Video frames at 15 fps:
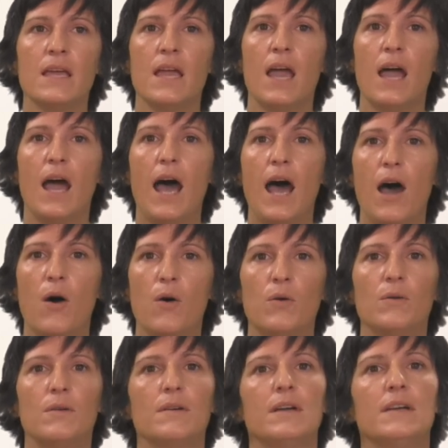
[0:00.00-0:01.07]

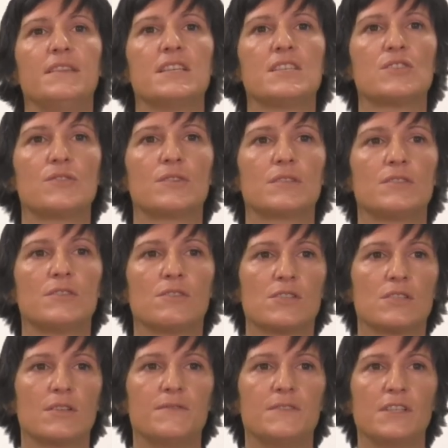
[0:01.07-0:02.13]
how the
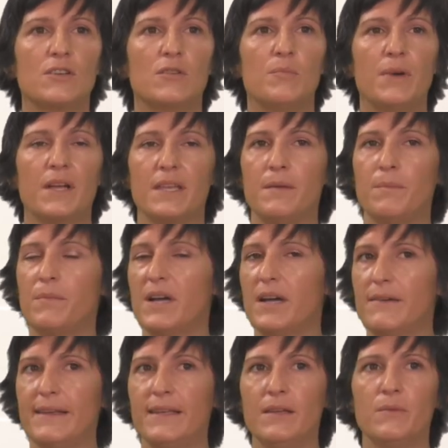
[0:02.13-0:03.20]
structures of the company
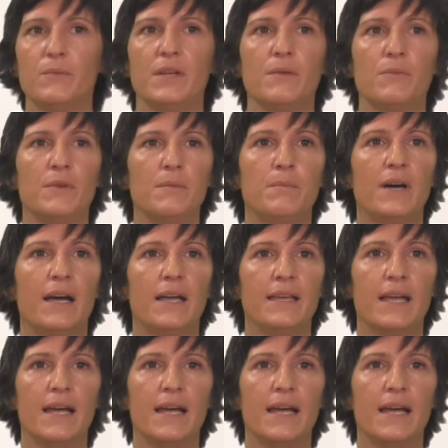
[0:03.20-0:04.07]
vary when we buy